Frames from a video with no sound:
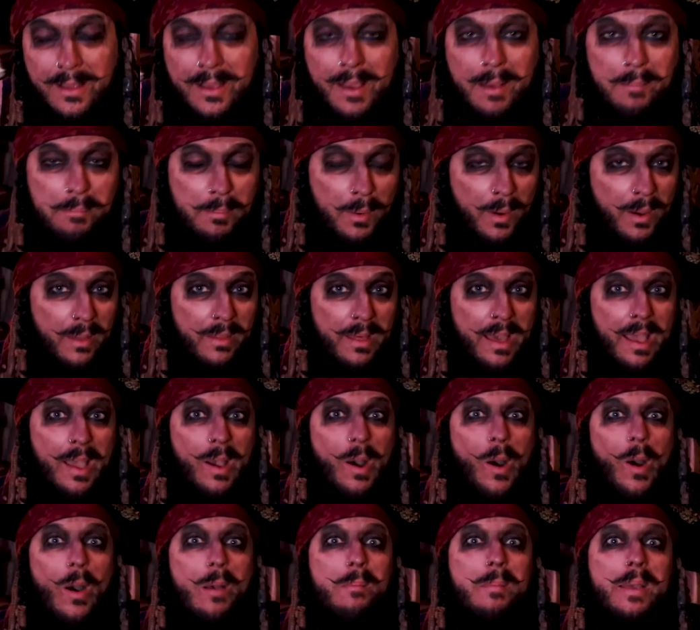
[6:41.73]
And by that
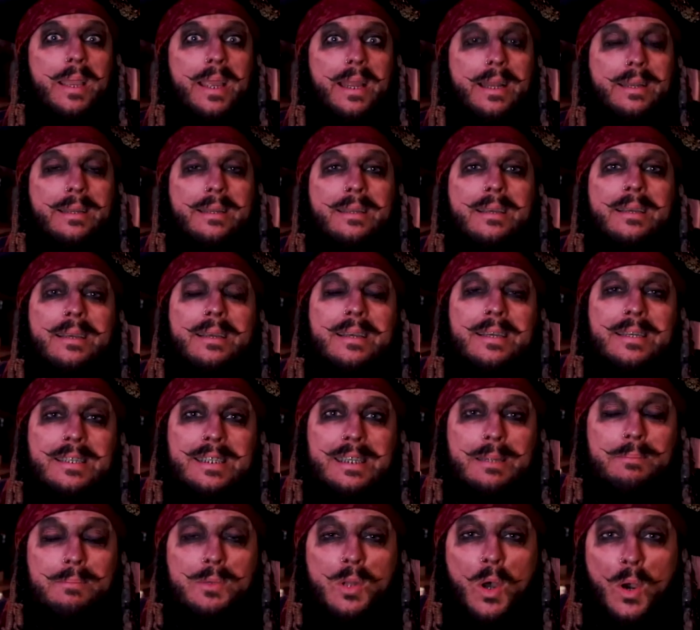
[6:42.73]
I mean
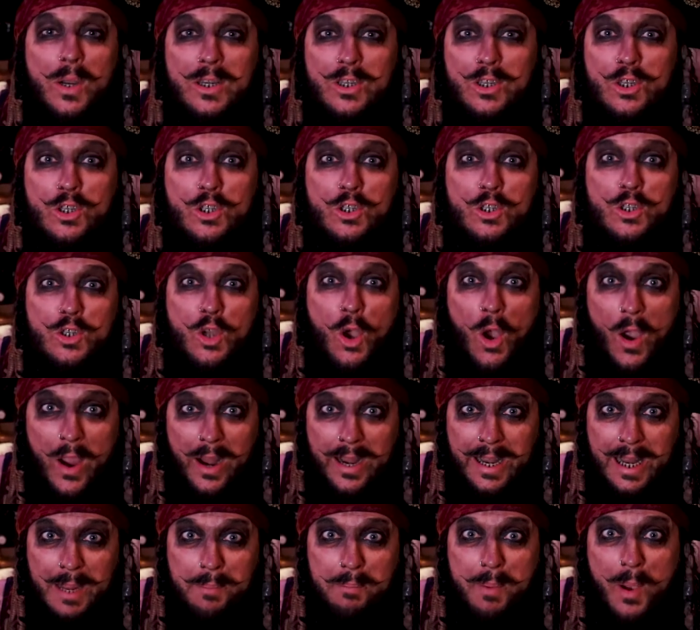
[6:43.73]
some nice
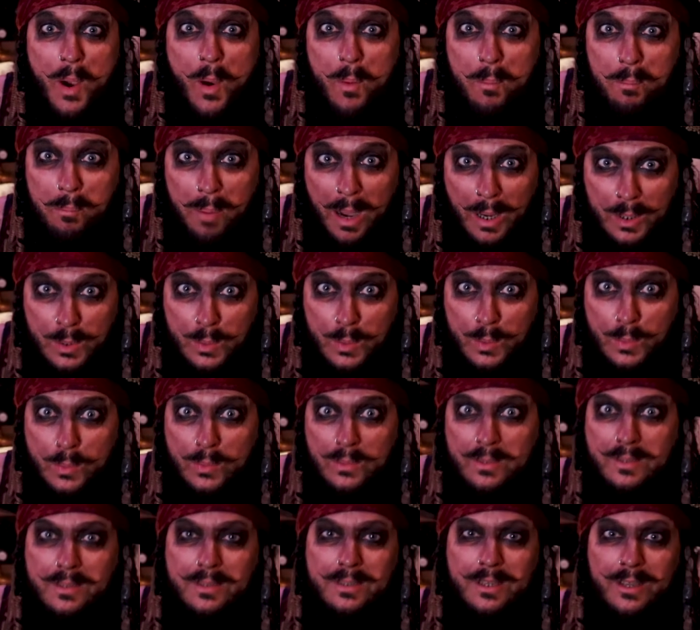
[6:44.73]
shiny belt
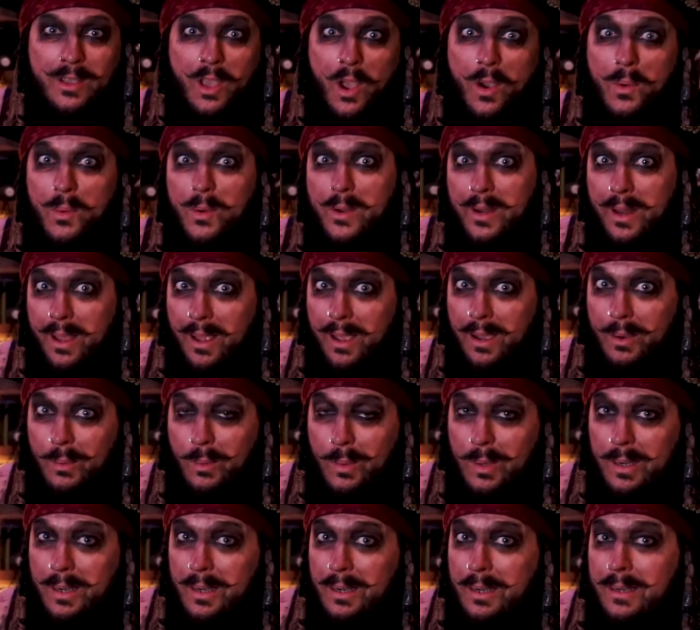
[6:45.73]
buckles to go on
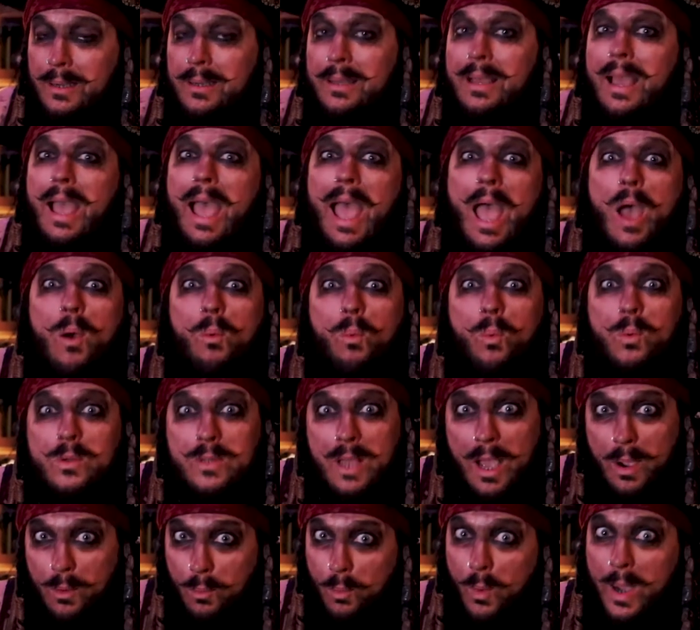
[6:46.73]
our, uh, our,
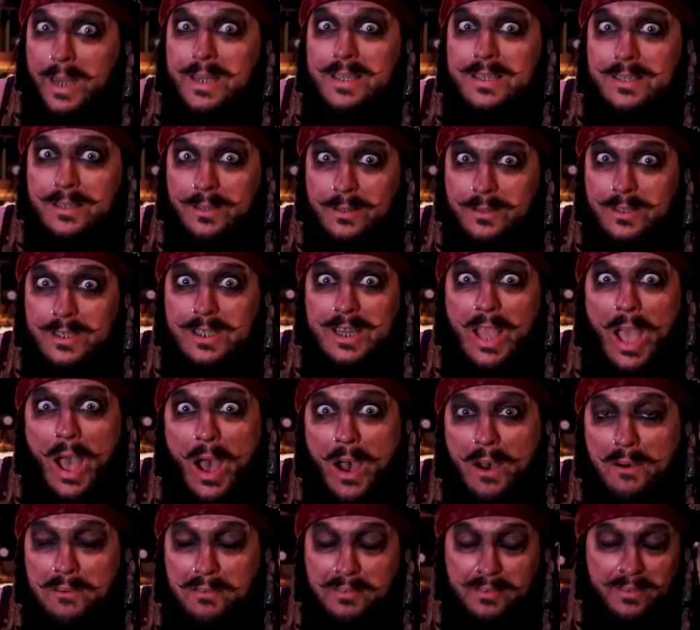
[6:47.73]
our, waist
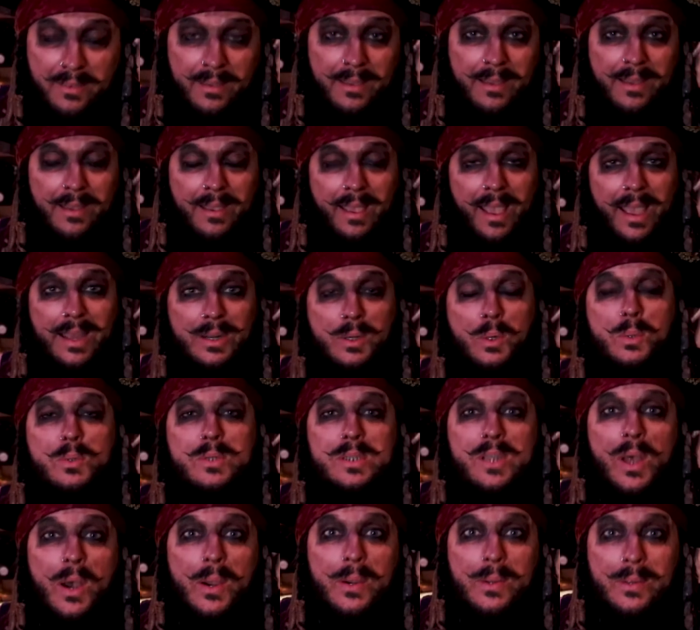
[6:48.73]
scarf and
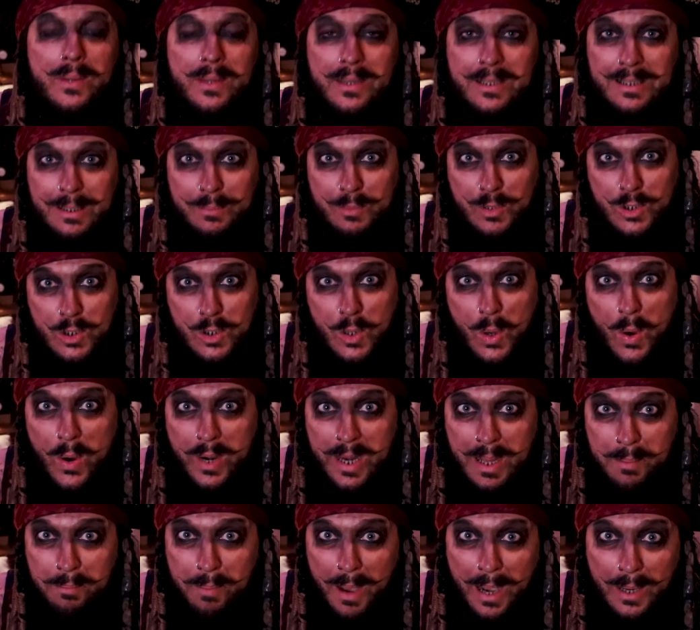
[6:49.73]
also some
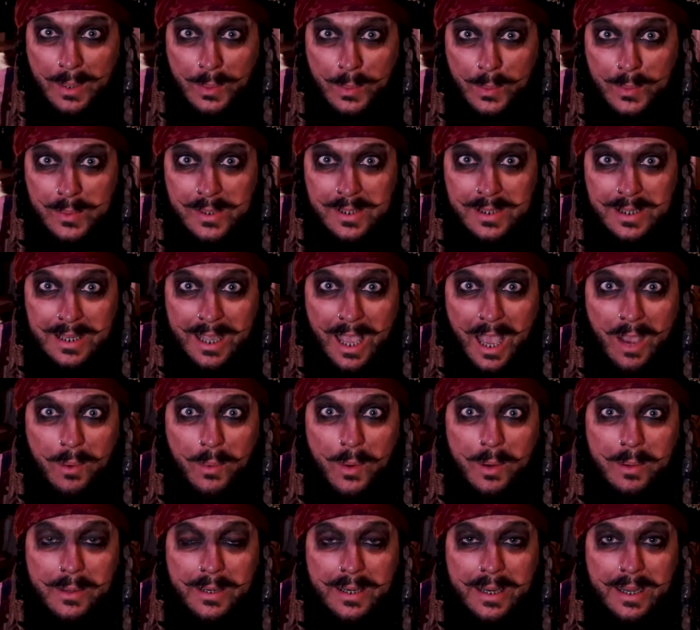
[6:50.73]
shiny buckles to go
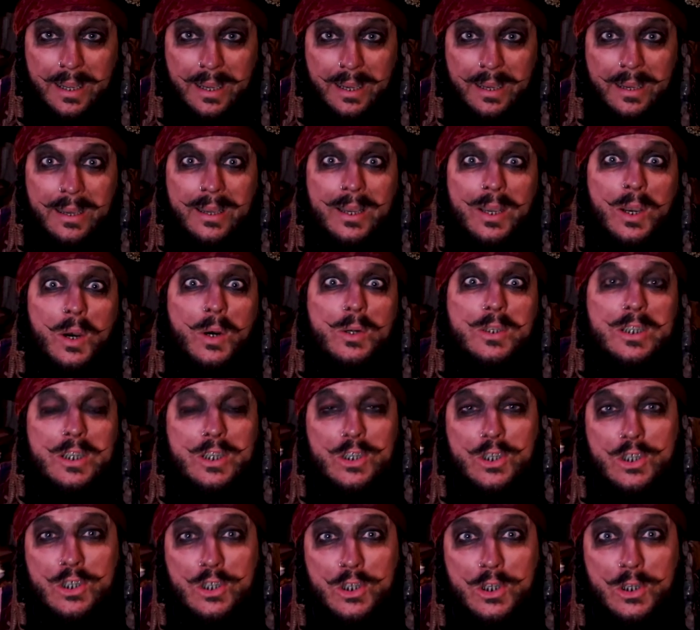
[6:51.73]
on uh, on your
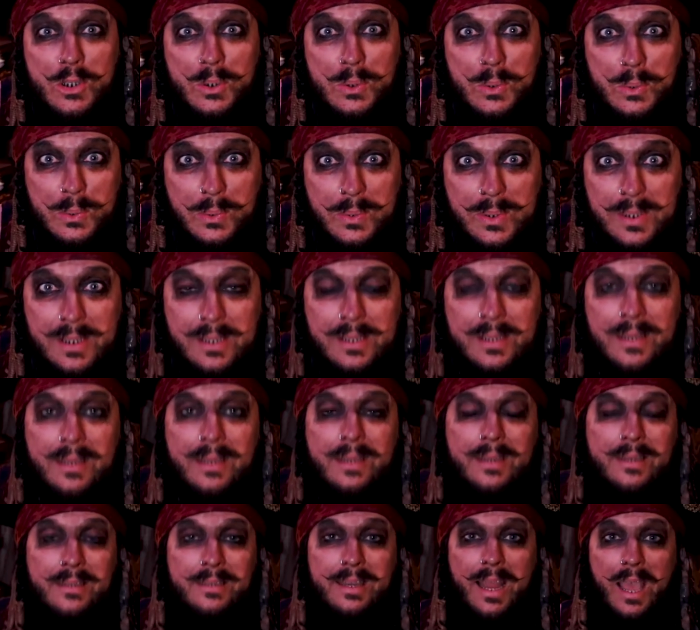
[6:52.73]
shoes.
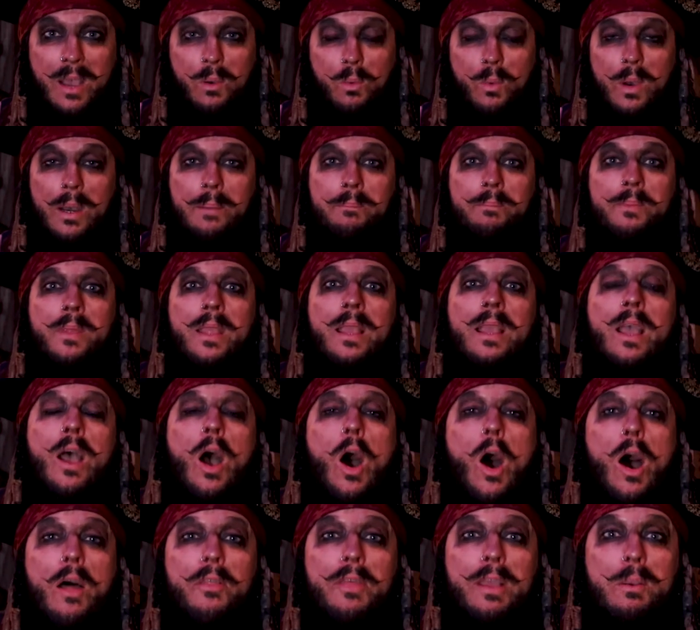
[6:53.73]
Now um,
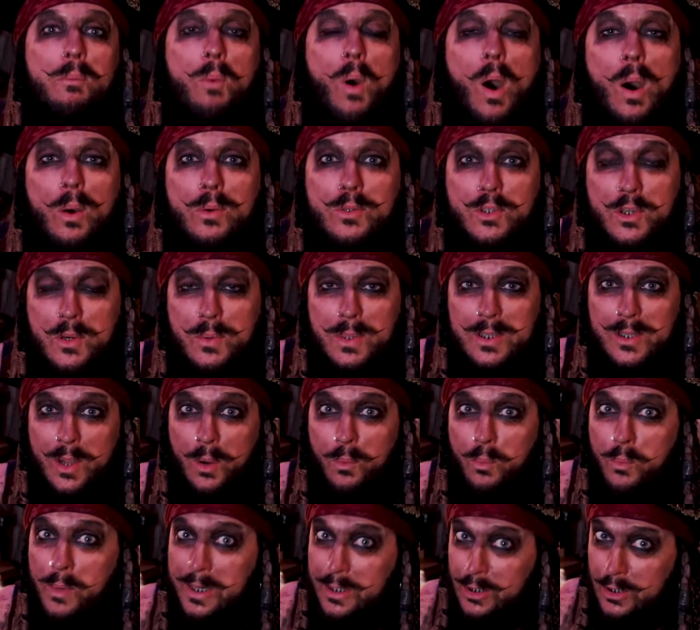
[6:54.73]
I think what I'll do is
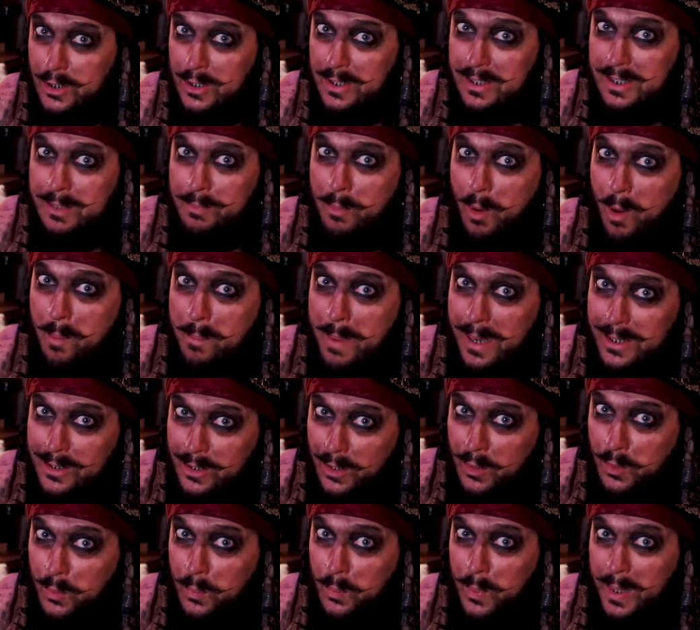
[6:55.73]
I'll reach into my
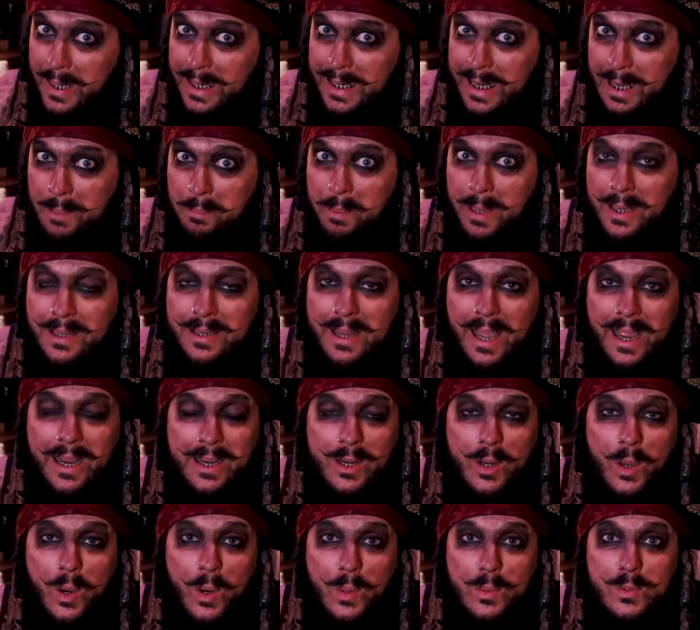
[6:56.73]
magical wheelie bin
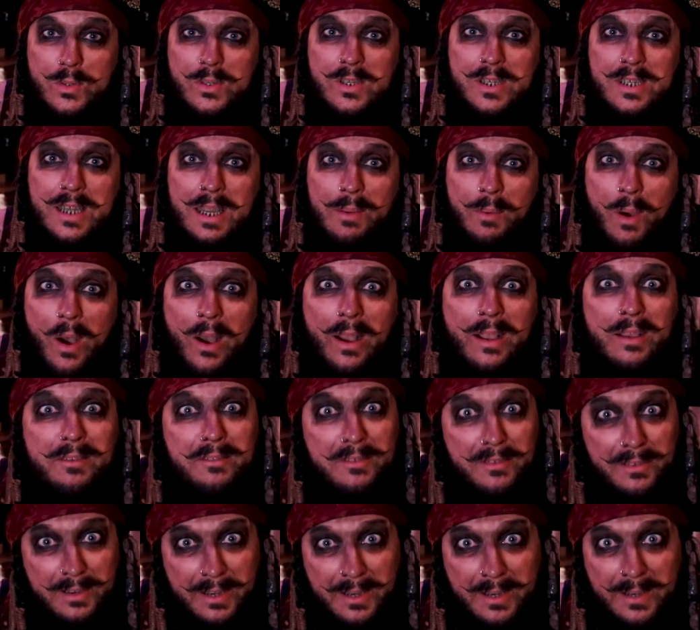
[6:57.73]
and I'll see what I can
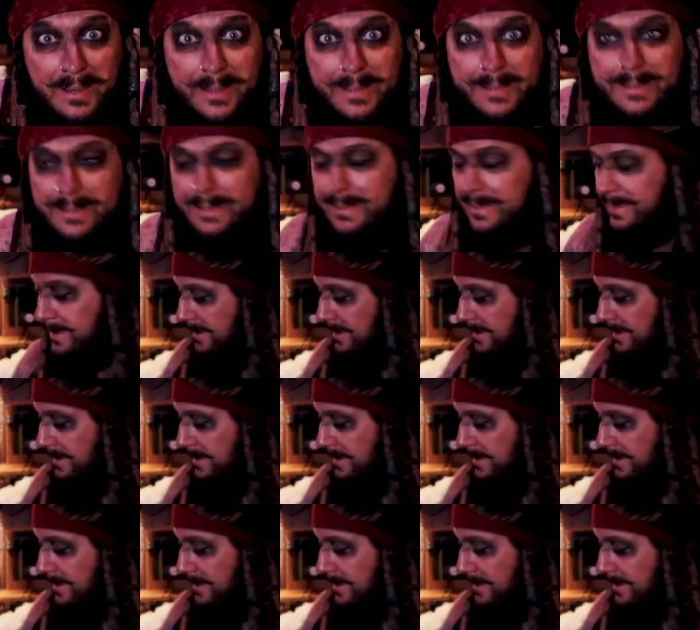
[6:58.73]
find.